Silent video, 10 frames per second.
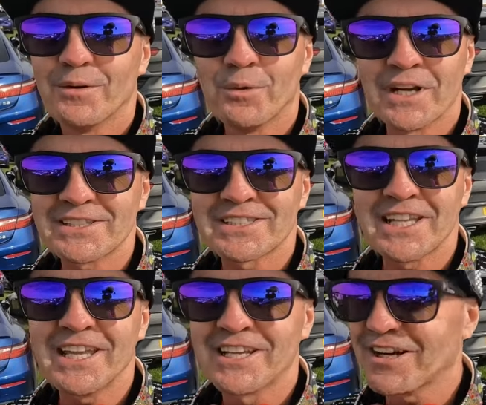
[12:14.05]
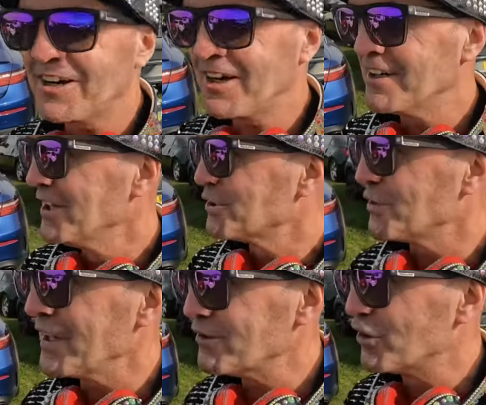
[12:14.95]
What a stunning car,
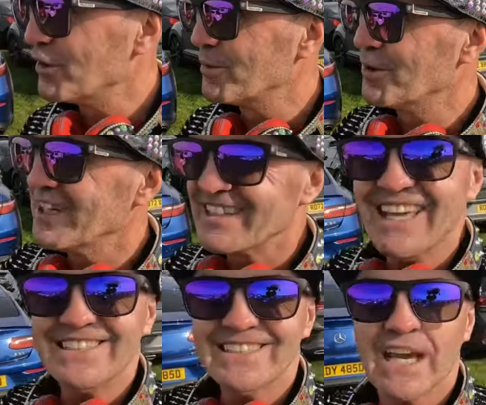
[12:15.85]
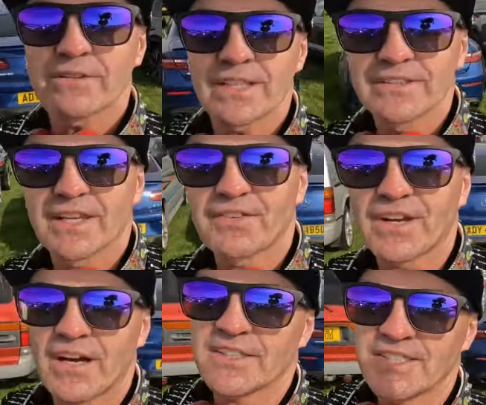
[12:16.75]
twin turbo. There's thousands of
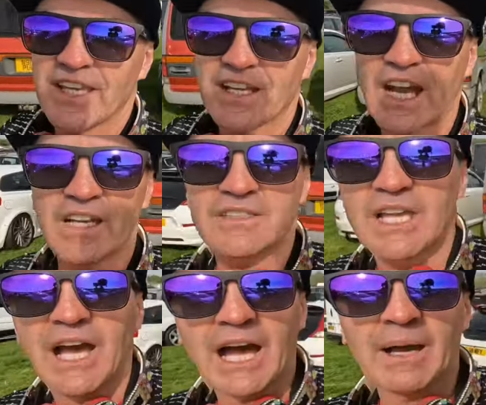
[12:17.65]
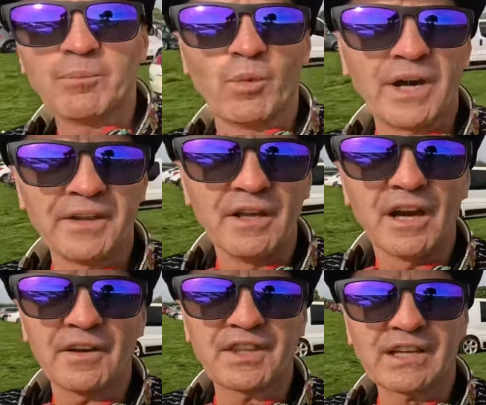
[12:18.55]
cars here, guys. I'm one
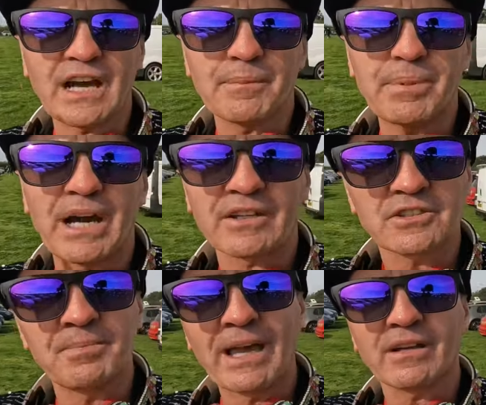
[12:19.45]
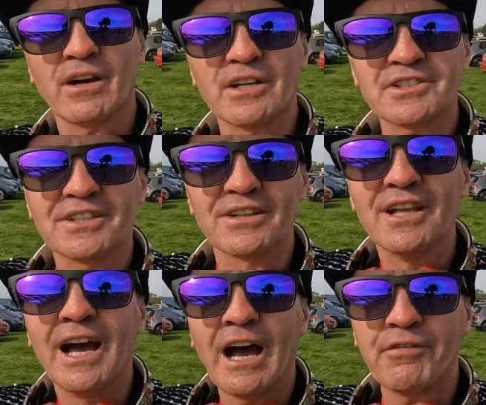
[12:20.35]
of the car parks. My car's still
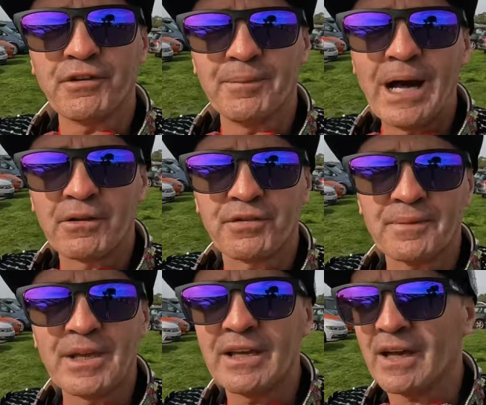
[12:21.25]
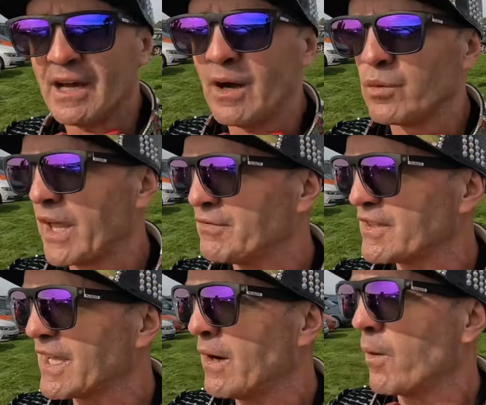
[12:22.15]
half a mile from here. I will have
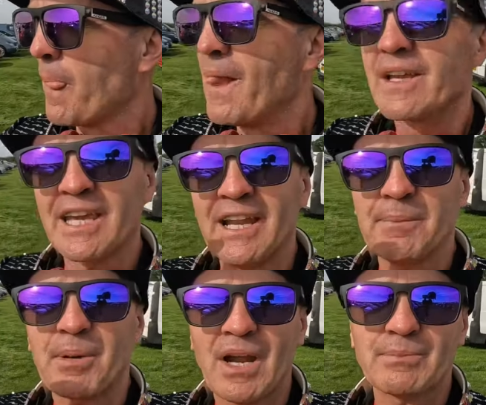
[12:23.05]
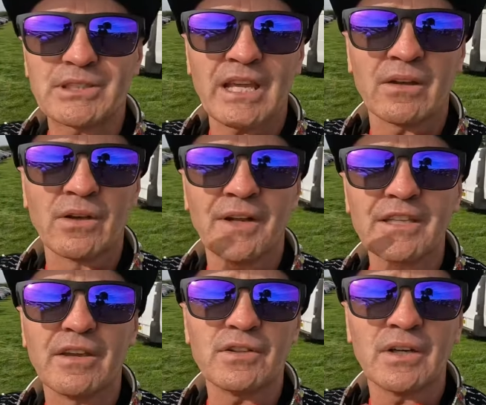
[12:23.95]
to go. Can I perhaps tell you
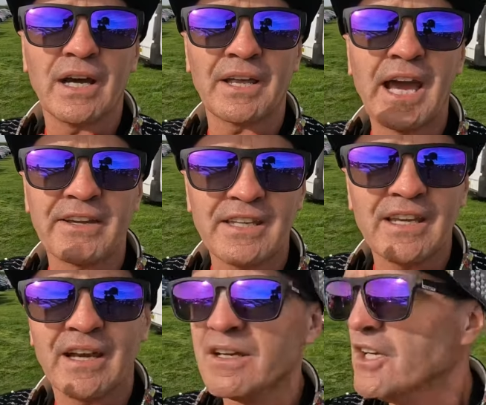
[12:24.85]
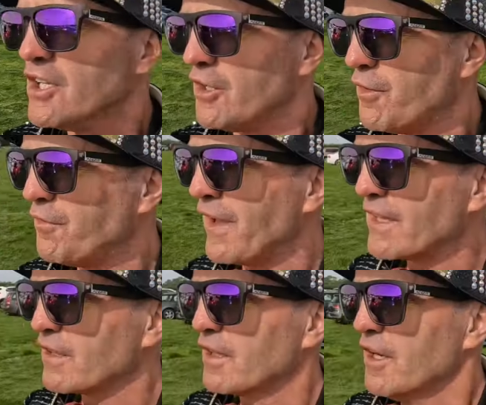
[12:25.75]
and give you an idea? If you
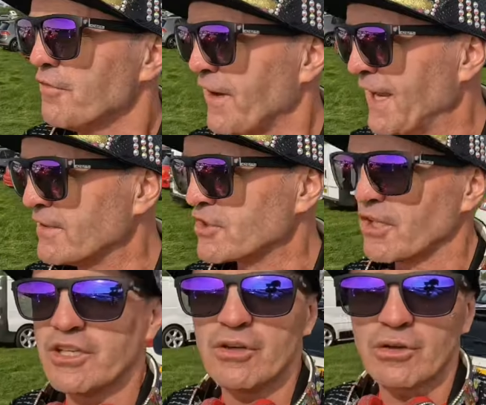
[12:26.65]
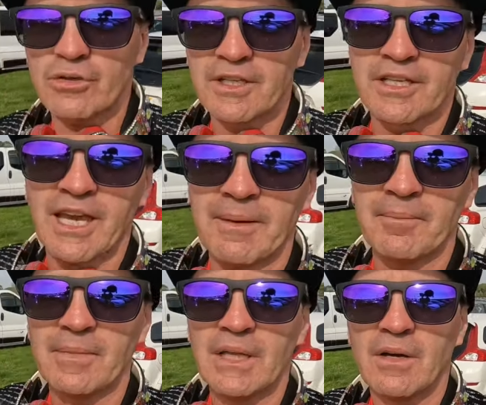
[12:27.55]
think financially you couldn't
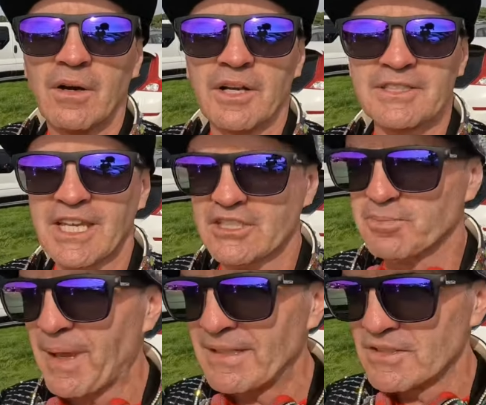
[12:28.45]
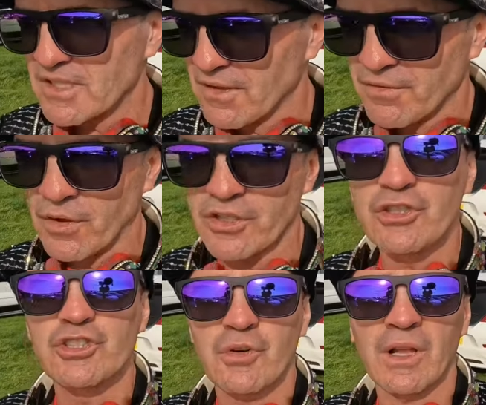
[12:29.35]
come, or it's expensive, or you're
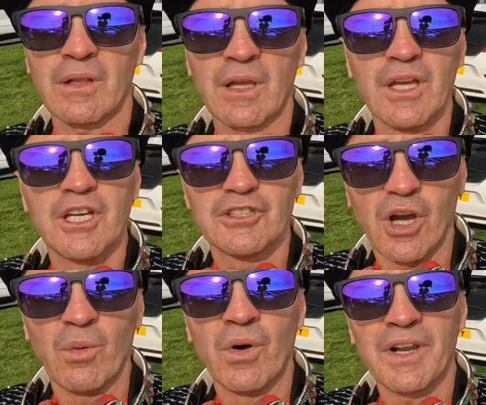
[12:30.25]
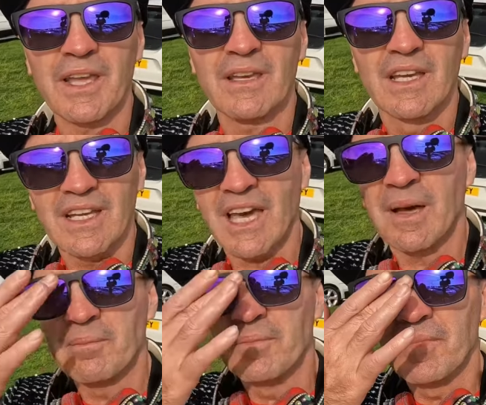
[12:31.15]
struggling, don't worry,
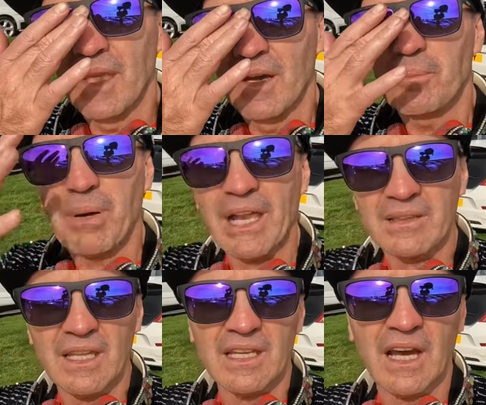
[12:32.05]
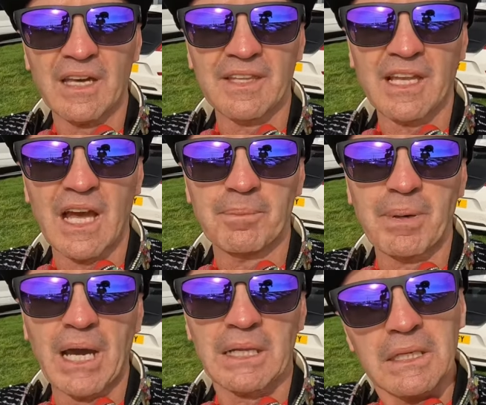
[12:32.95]
come, park the car at the car
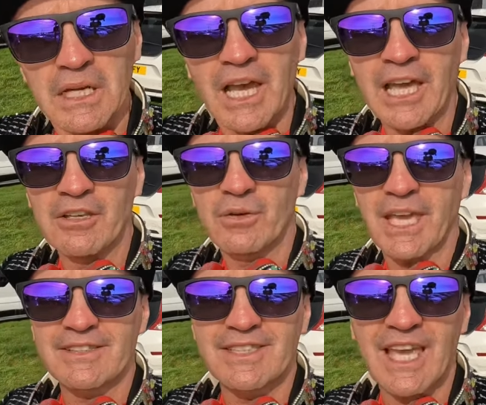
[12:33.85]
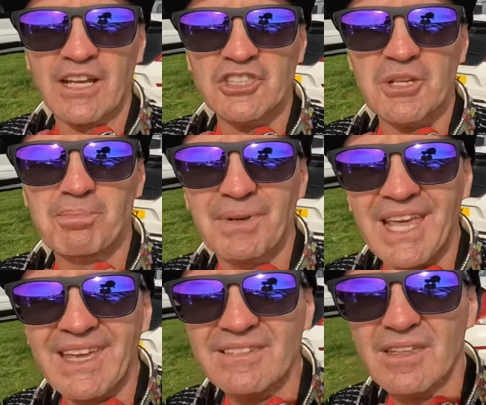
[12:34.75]
park, and you can see actually
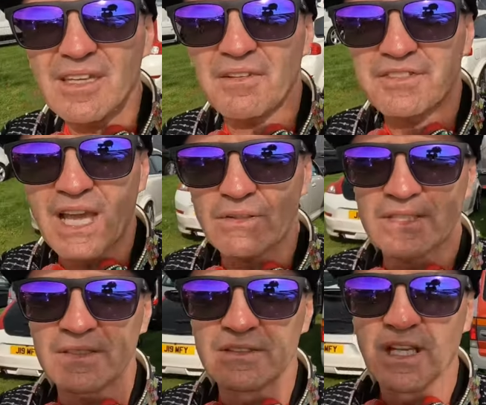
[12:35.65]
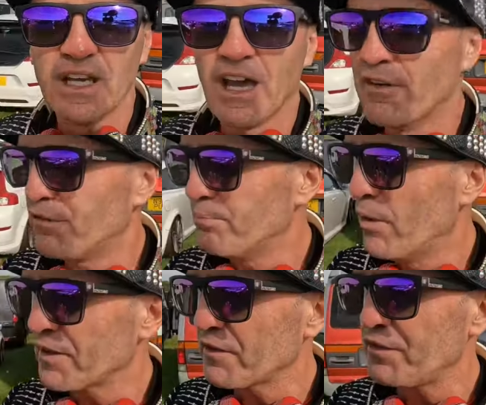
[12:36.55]
plenty of thousands of
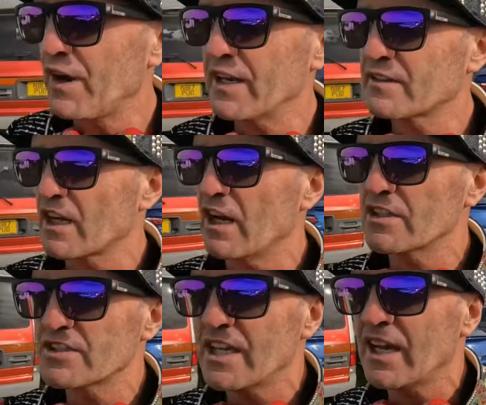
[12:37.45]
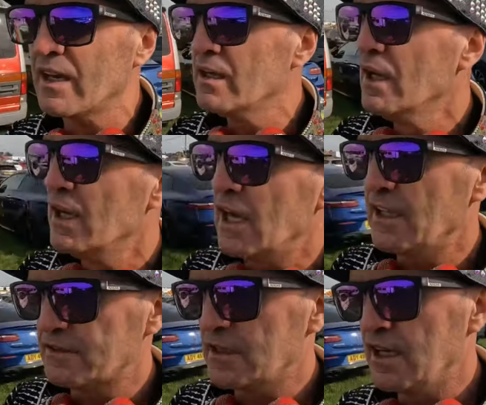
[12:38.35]
modified cars here
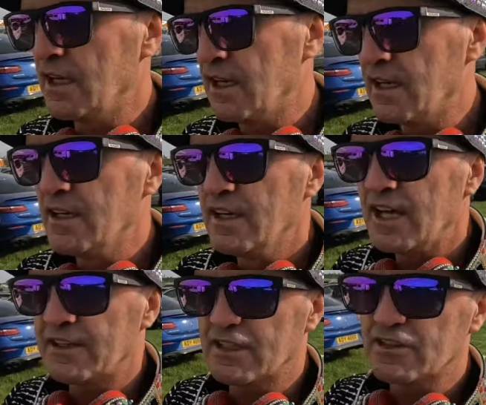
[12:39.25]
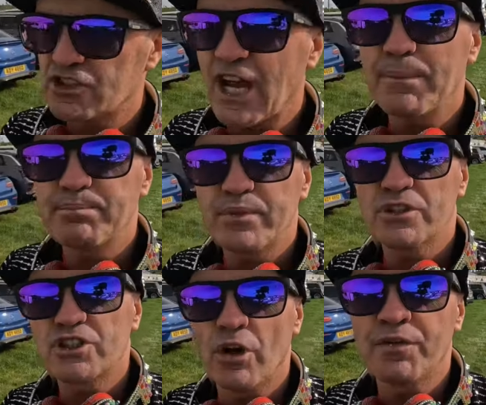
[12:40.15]
at the, at the Jap
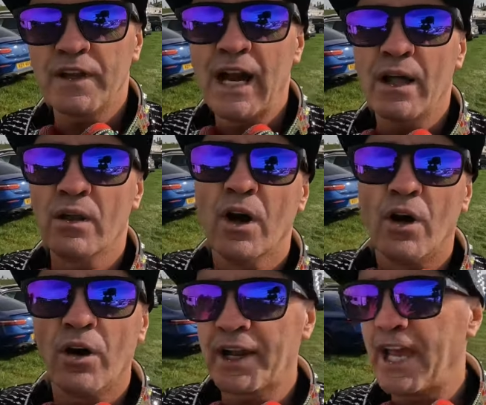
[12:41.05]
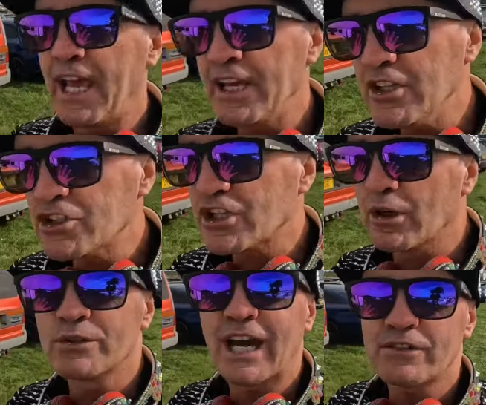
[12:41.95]
Show finale, or any
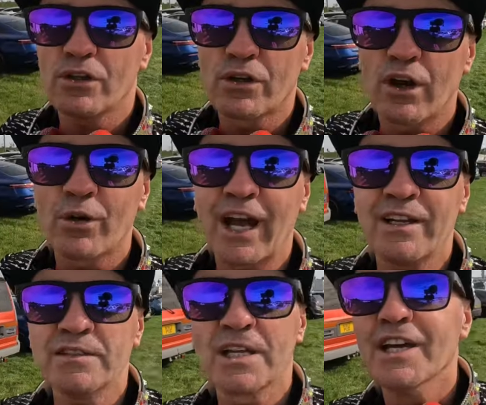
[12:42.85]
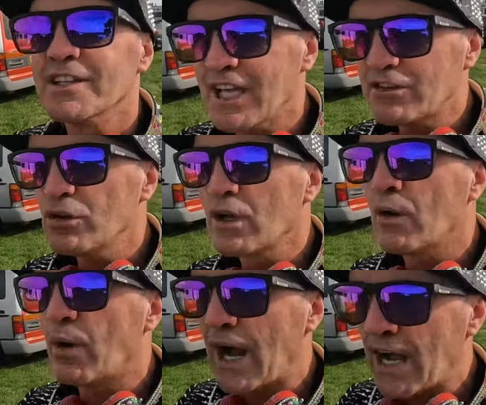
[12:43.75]
show that you go, guys. That you
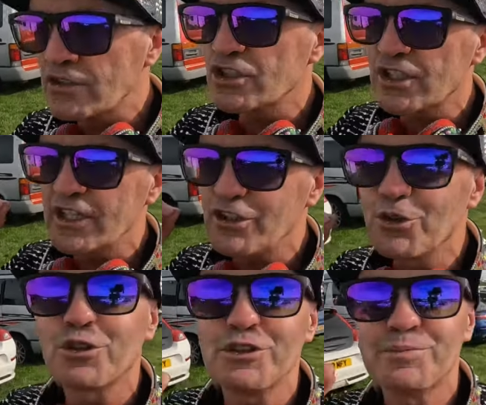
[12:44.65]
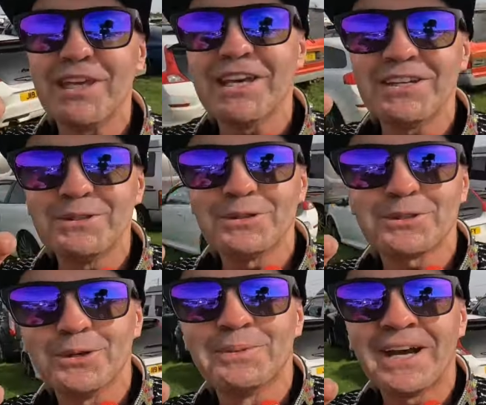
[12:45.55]
go, actually you could be a
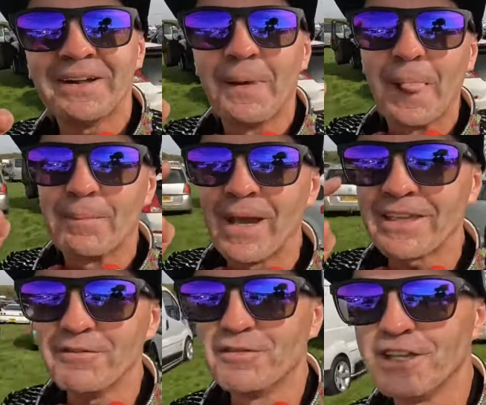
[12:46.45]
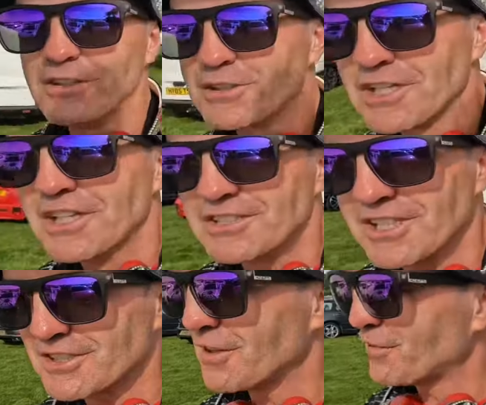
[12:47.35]
YouTuber making videos
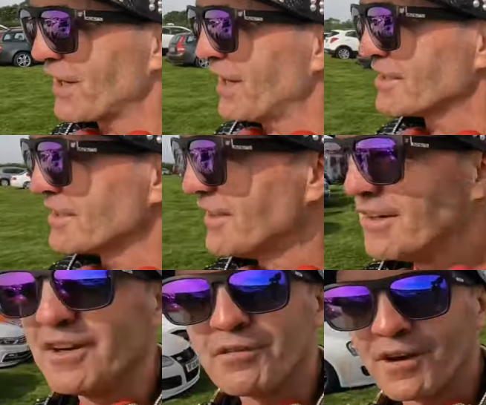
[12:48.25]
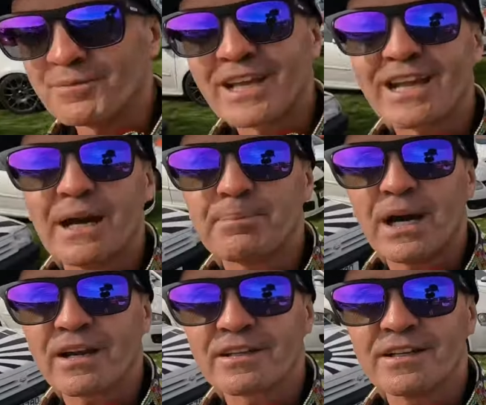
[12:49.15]
just of cars from the car
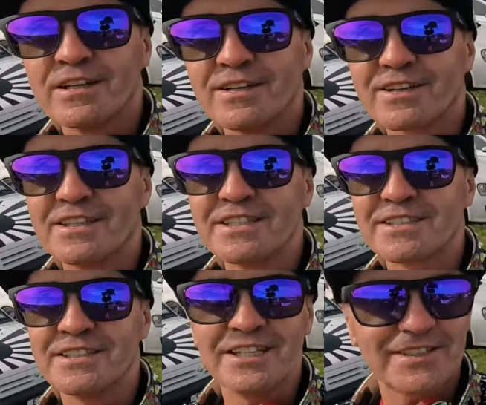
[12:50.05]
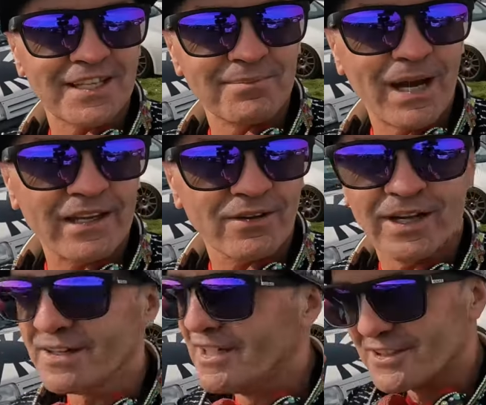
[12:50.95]
park. Look at this Nissan
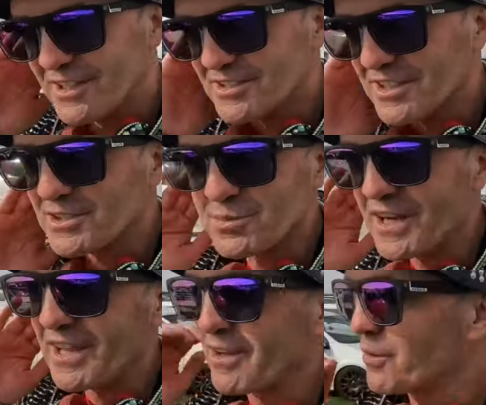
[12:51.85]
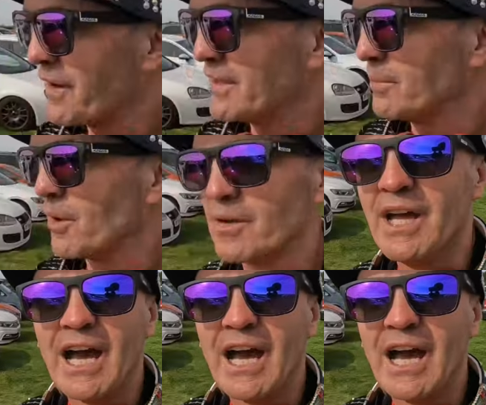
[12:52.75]
Micra, this is really incredible.